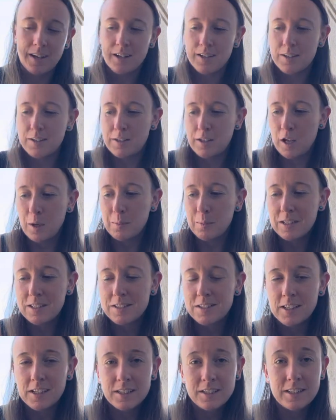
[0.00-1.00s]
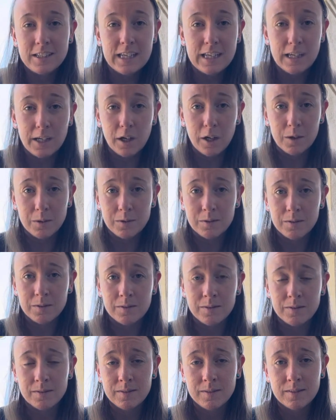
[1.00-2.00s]
Stop listening to ego
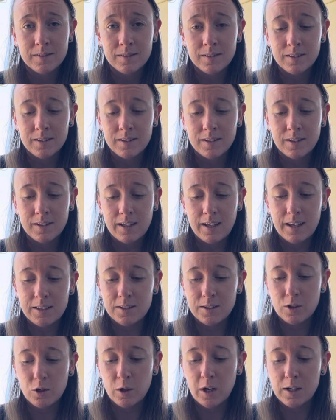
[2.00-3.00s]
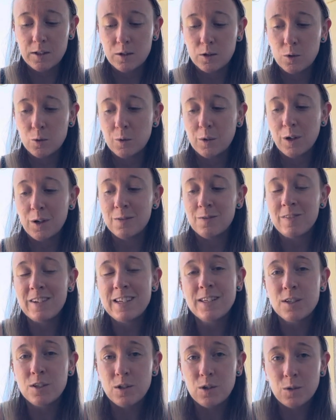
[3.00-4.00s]
as it tries to
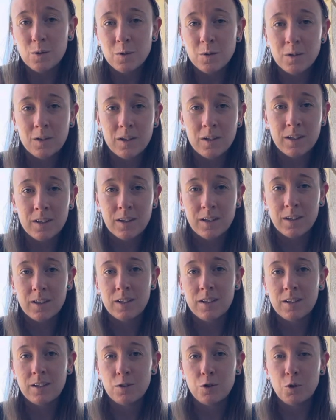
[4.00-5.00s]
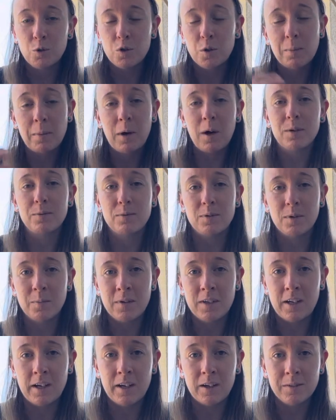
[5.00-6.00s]
convince you to depart from
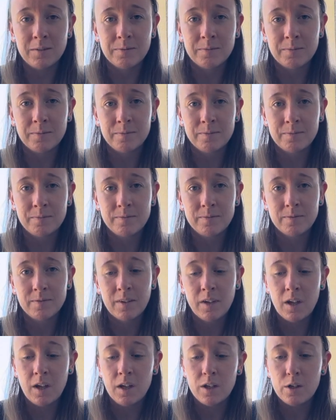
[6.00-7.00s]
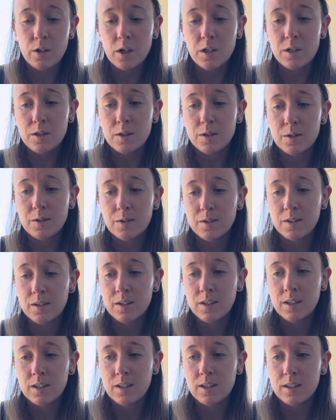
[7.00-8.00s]
the now. Just
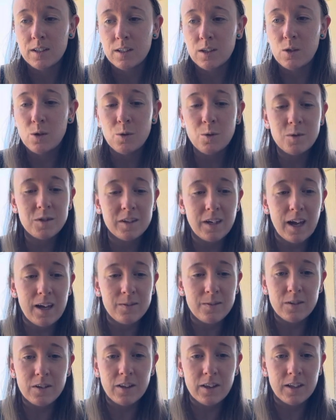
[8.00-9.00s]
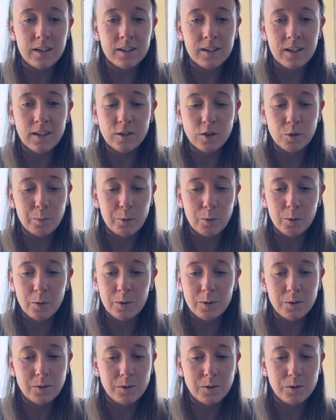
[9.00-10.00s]
use everything as a
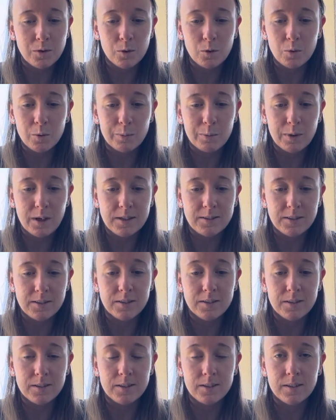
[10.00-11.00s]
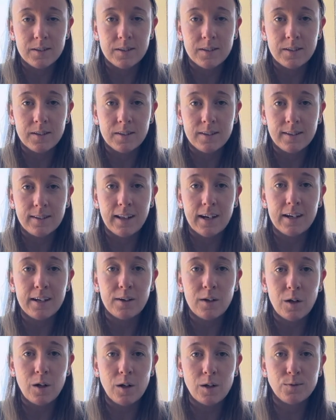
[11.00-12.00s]
portal to presence. Let
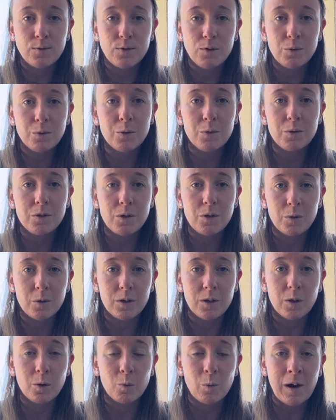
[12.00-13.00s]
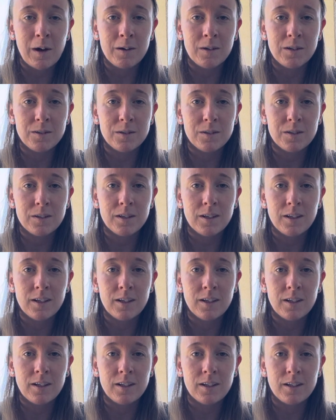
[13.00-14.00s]
it all fuel your awareness
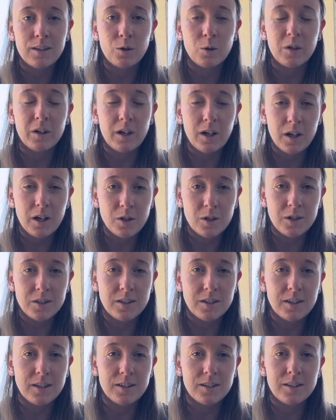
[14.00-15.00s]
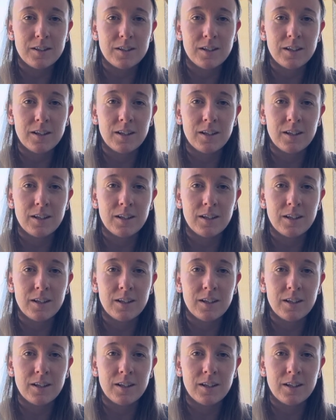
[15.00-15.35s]
your consciousness.